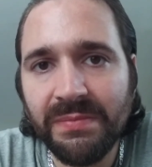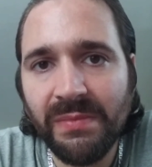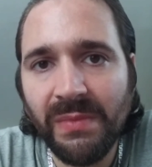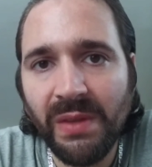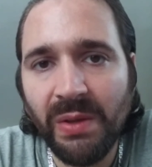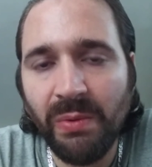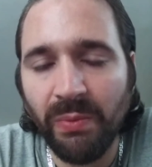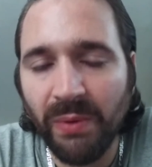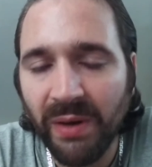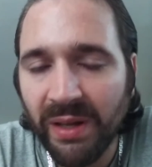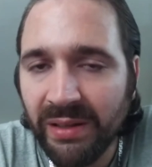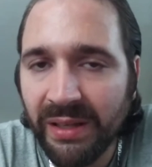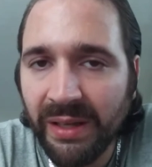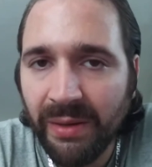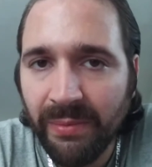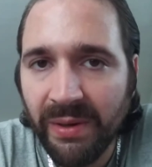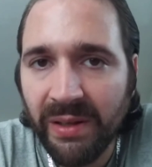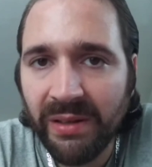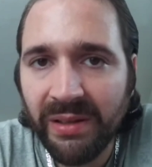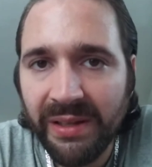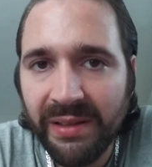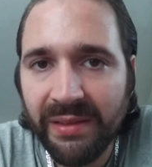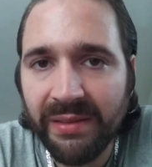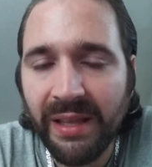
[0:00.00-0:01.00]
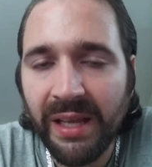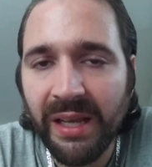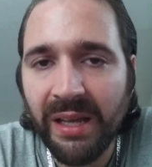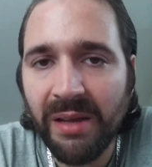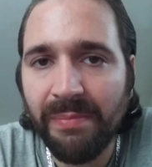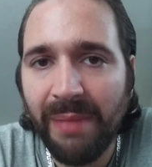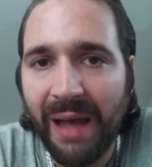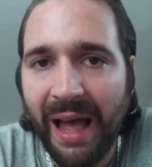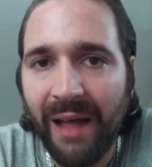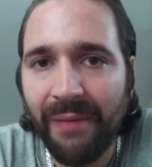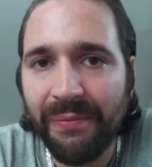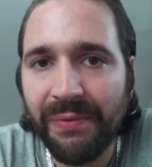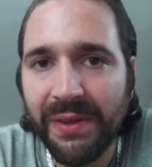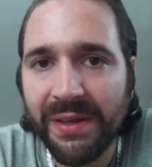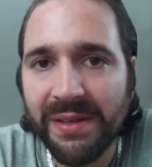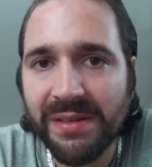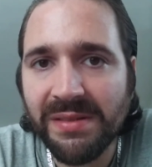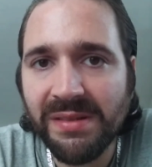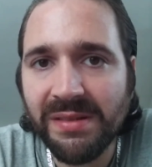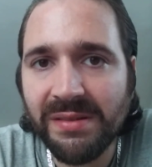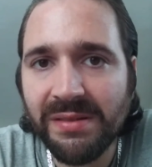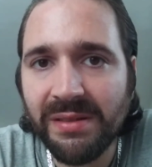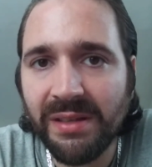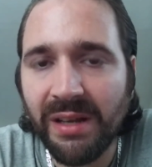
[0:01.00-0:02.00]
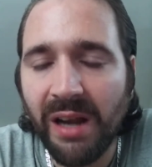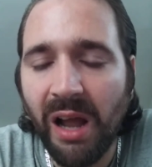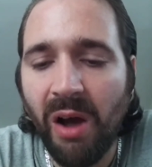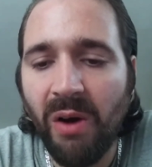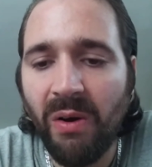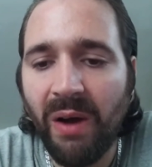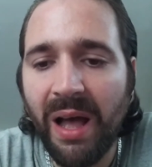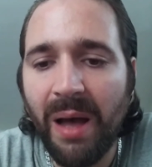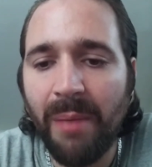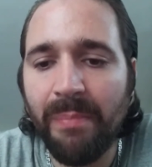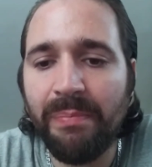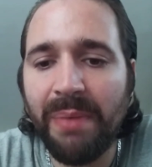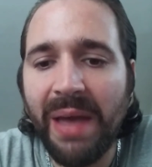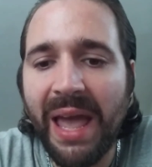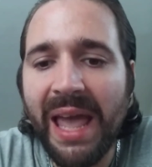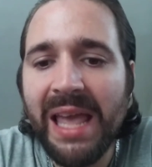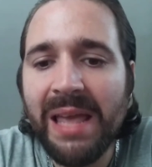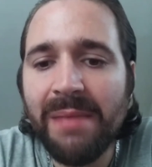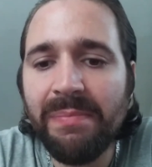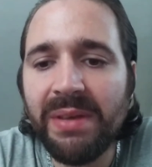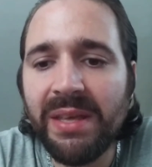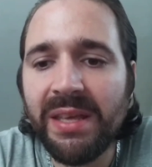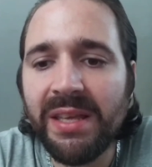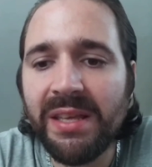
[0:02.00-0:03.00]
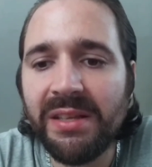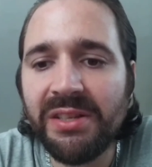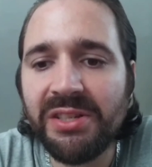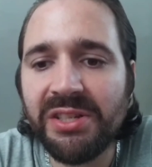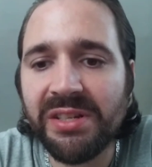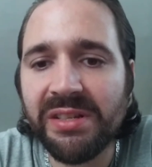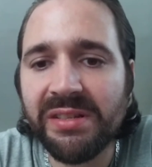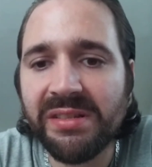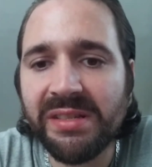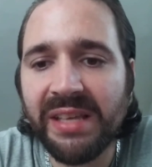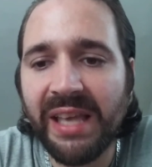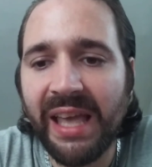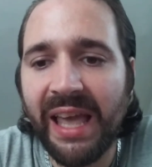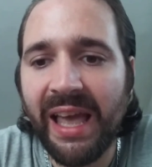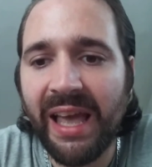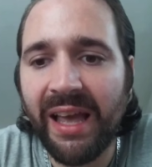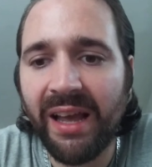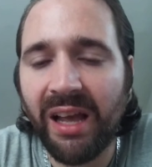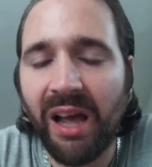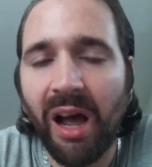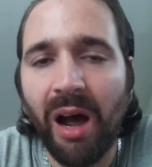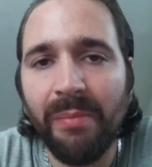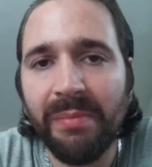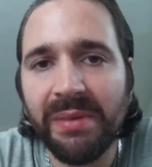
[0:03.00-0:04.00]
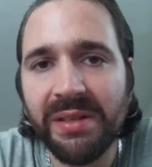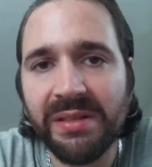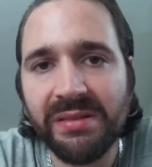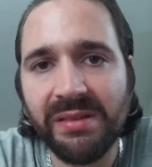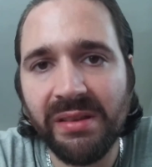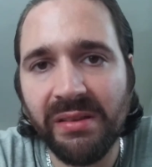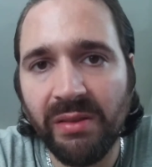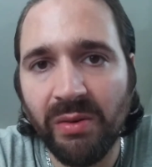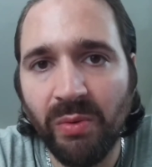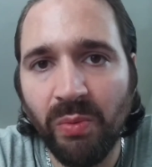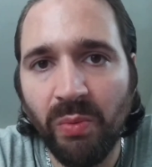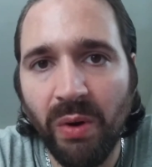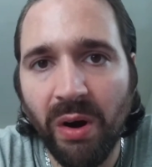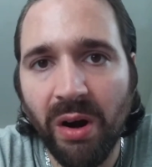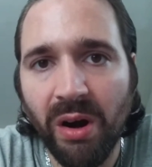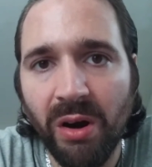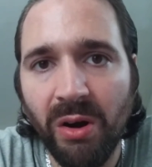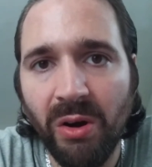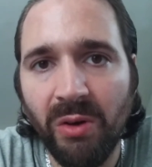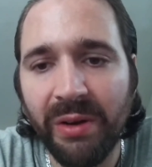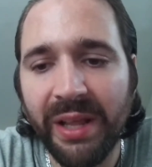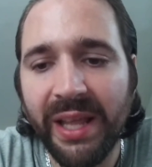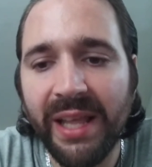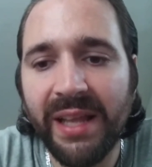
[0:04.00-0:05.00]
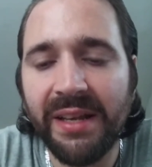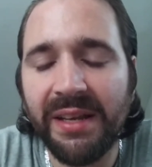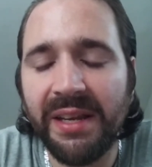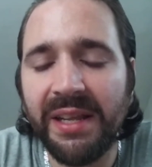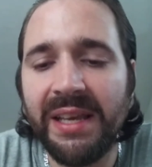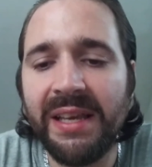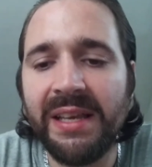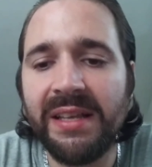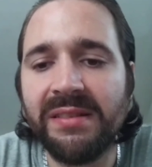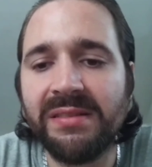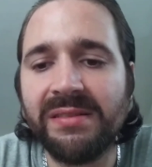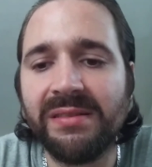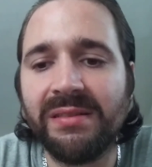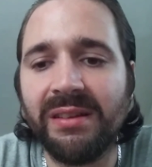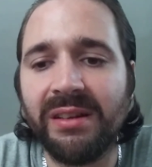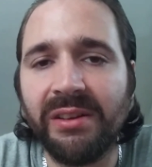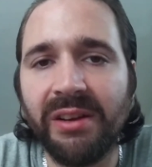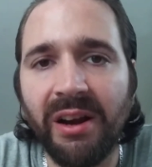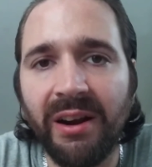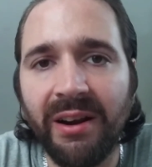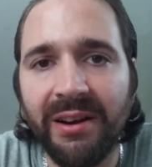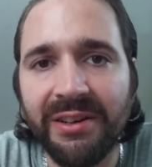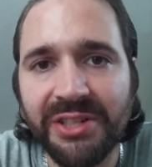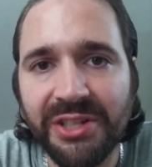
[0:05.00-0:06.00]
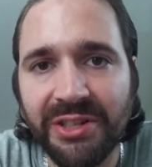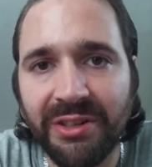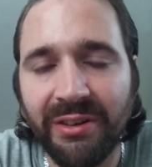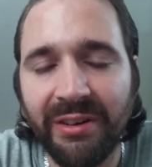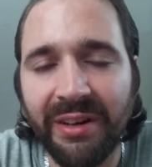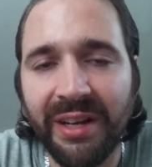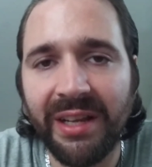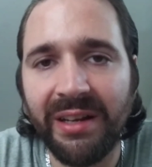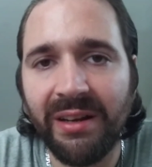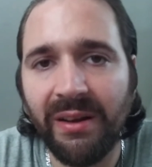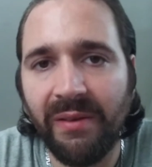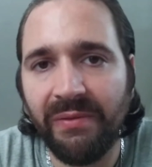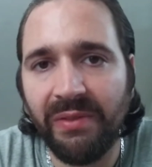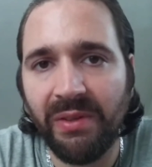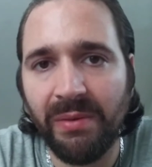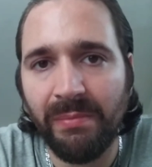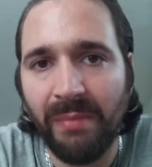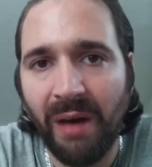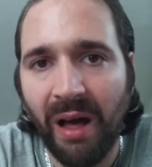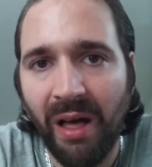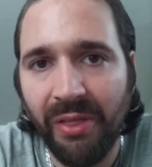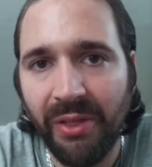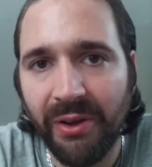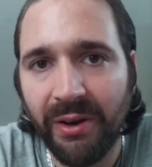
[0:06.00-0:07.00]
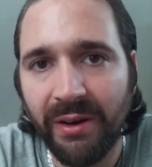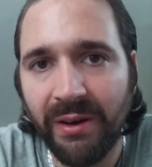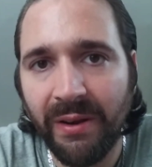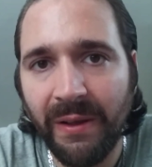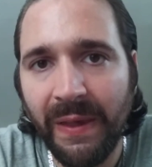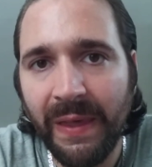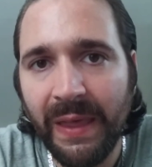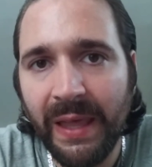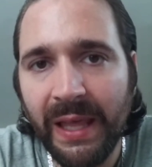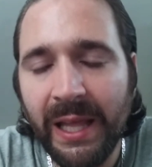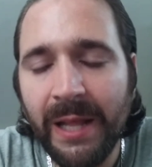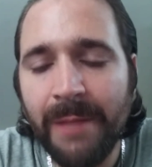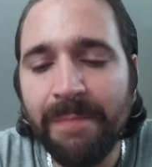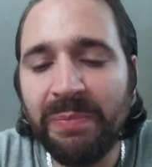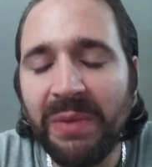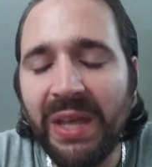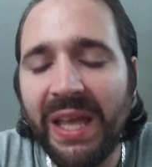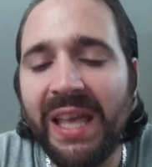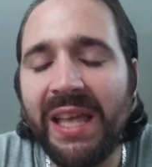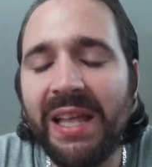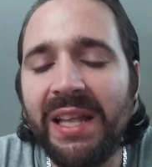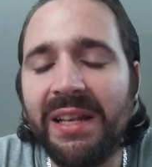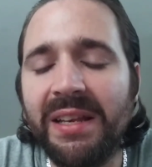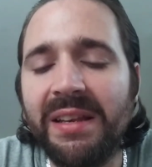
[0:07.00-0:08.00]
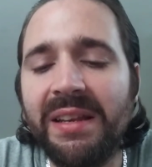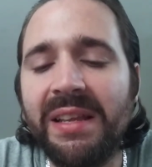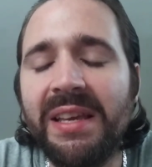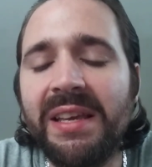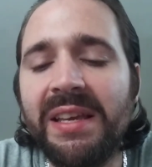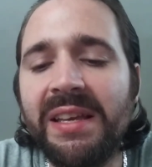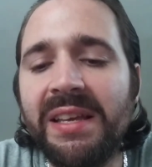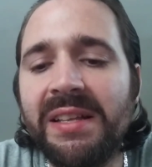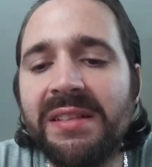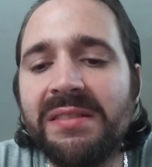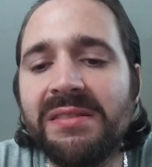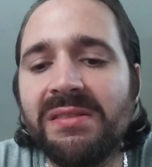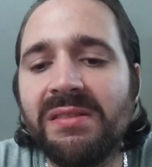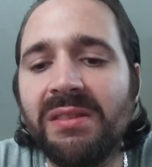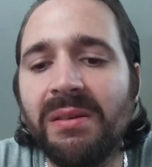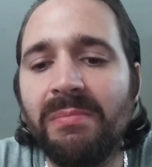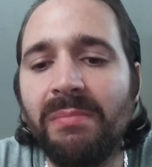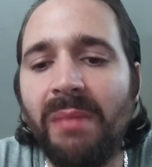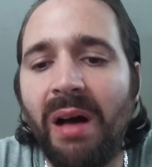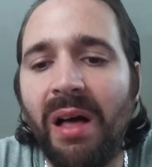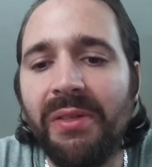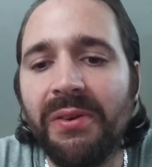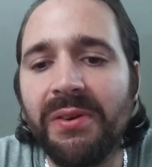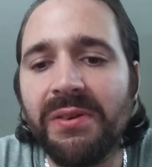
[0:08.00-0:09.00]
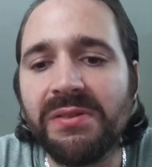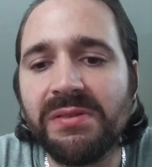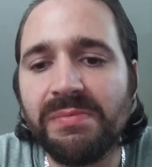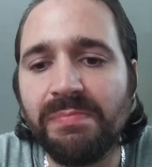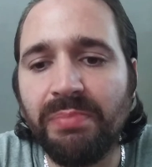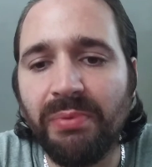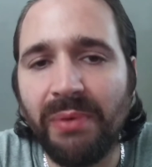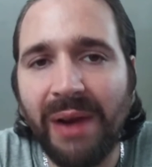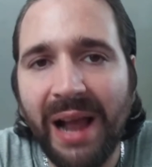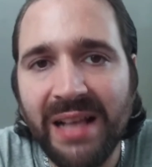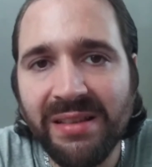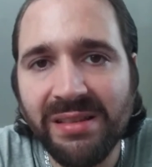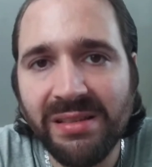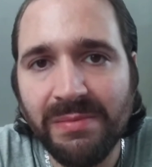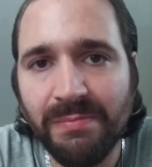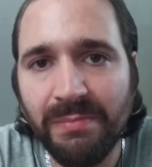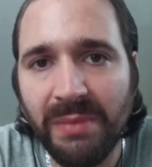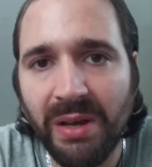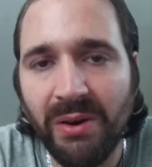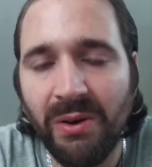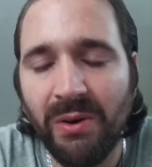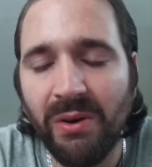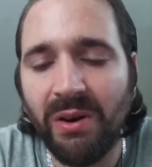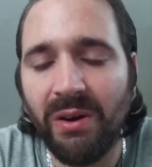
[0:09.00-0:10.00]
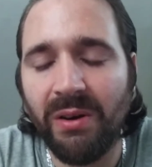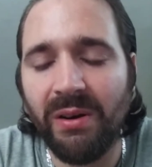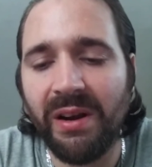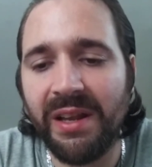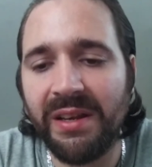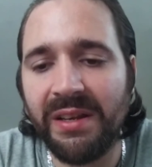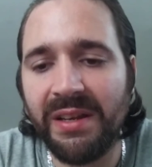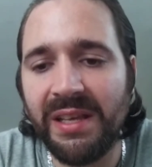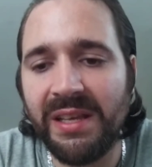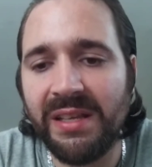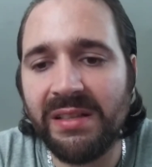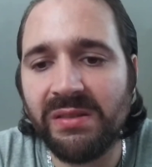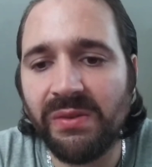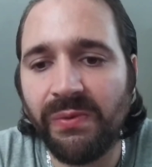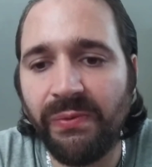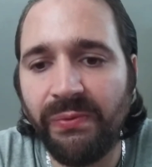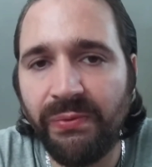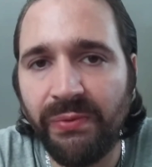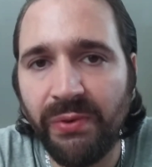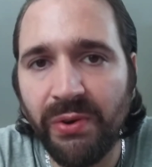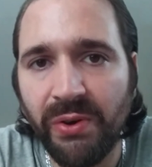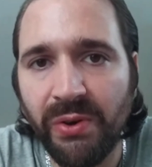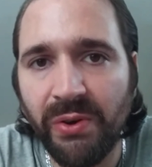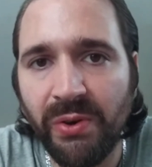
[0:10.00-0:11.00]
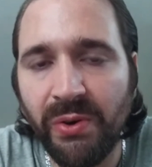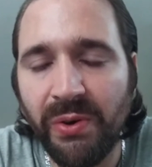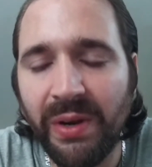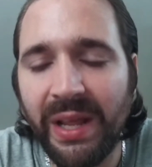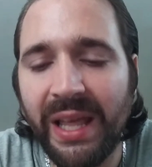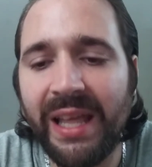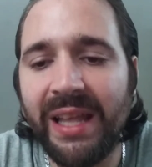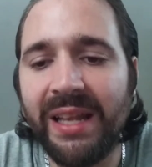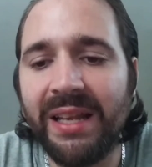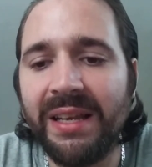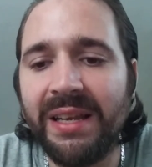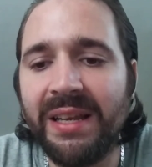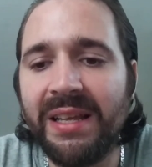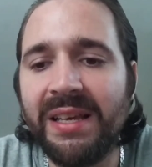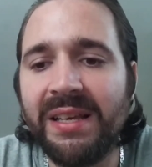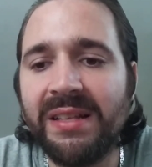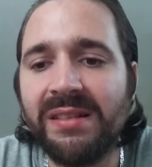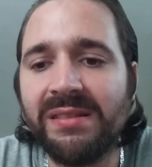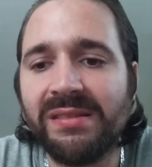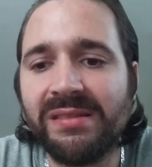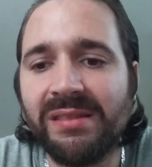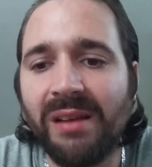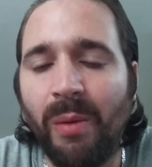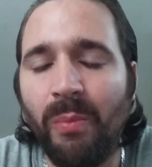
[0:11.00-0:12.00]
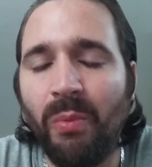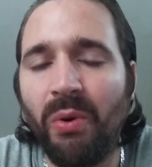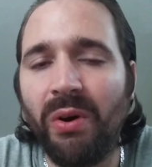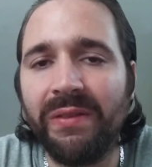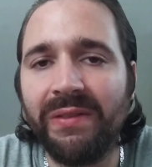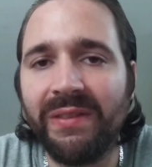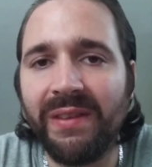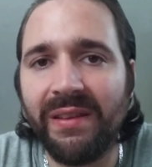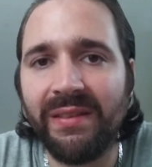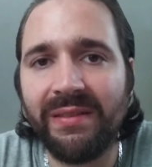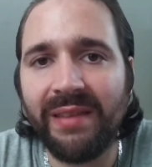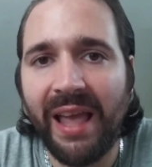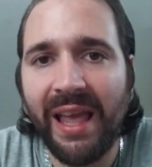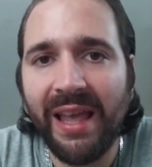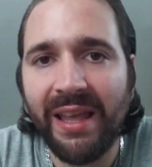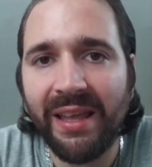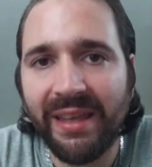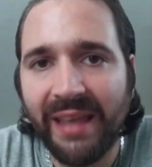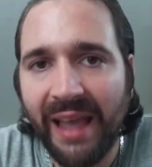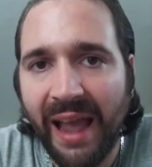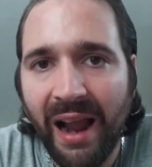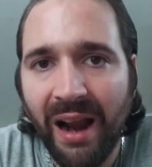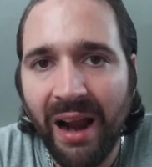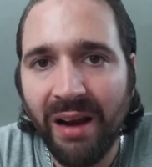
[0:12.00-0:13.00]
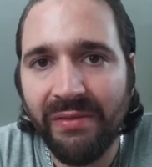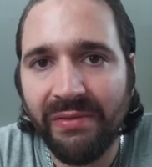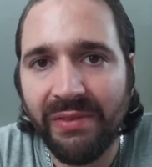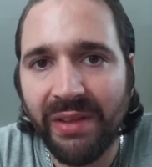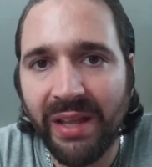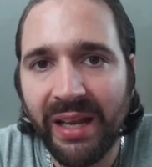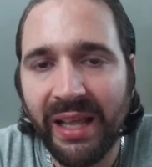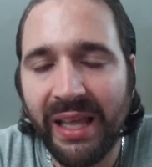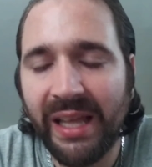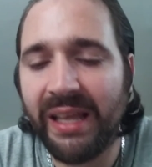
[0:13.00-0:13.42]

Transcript: Really, really think about this. You know, a baby just can't come into the world. It needs the nurturing of the mother. It needs the mother's breast milk or it needs food. It needs someone to take care of it.